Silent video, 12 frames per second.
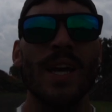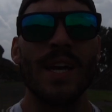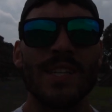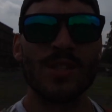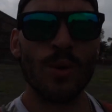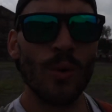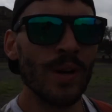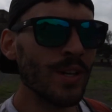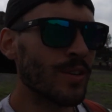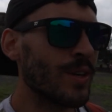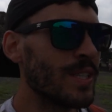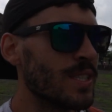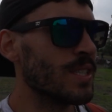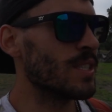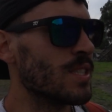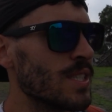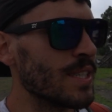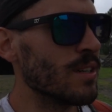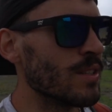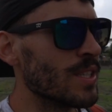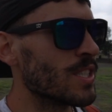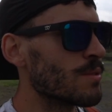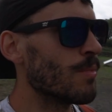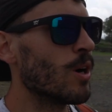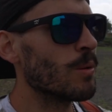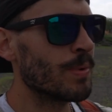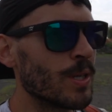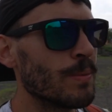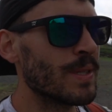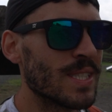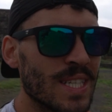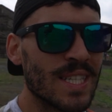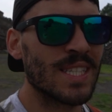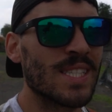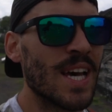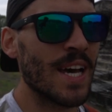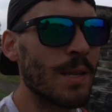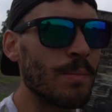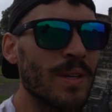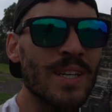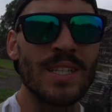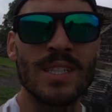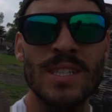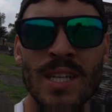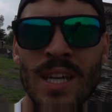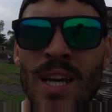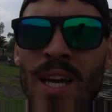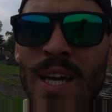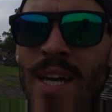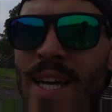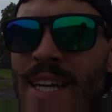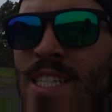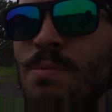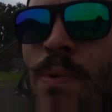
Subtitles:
It's quite crazy to see all these small pyramids on the side, because it's